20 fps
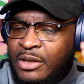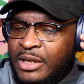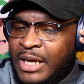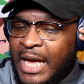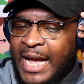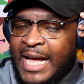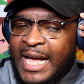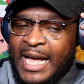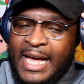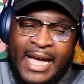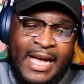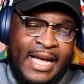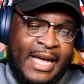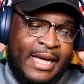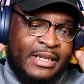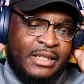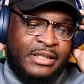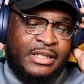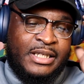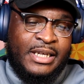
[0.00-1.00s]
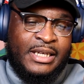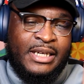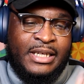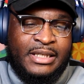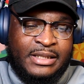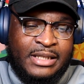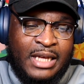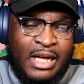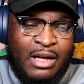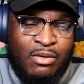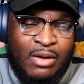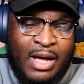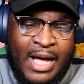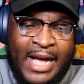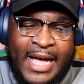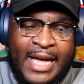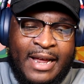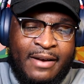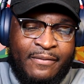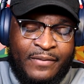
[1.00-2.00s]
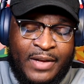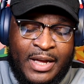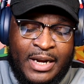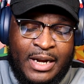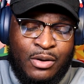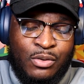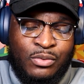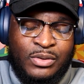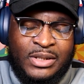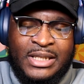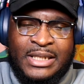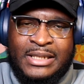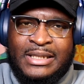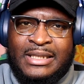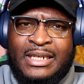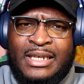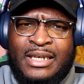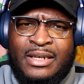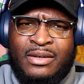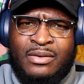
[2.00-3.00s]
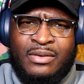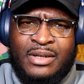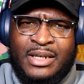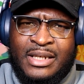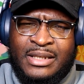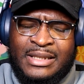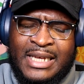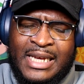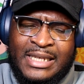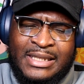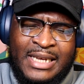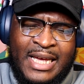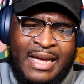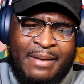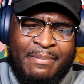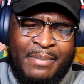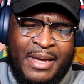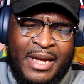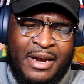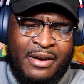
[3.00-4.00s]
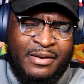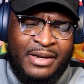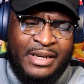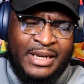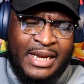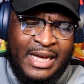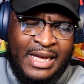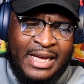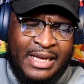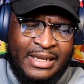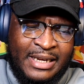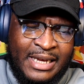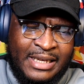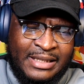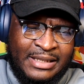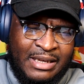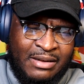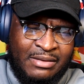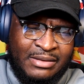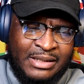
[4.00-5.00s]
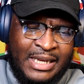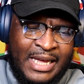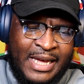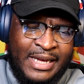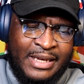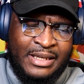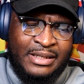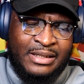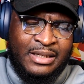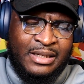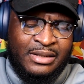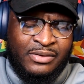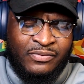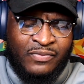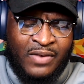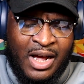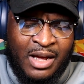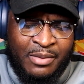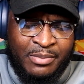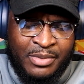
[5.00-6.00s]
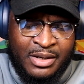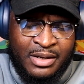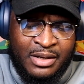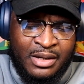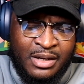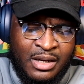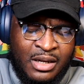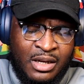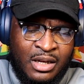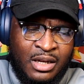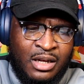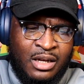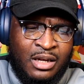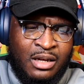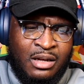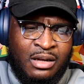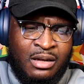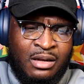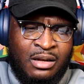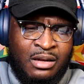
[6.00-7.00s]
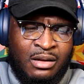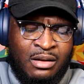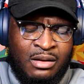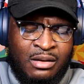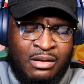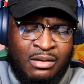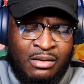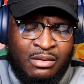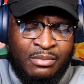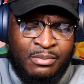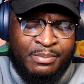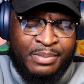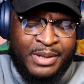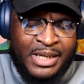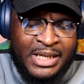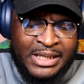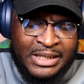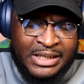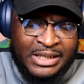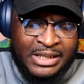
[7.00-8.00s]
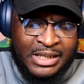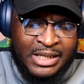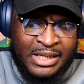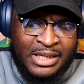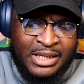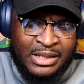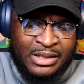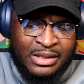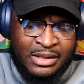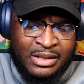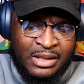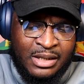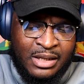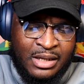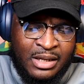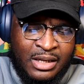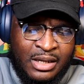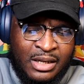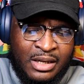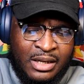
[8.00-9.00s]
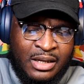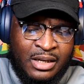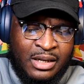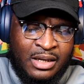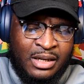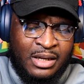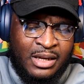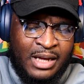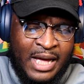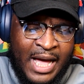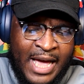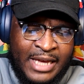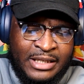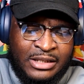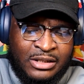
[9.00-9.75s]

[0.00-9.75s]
I gotta check this out. I gotta find out who sings lead on this. That's not Barry. That sounds like it's Robin. BG's. I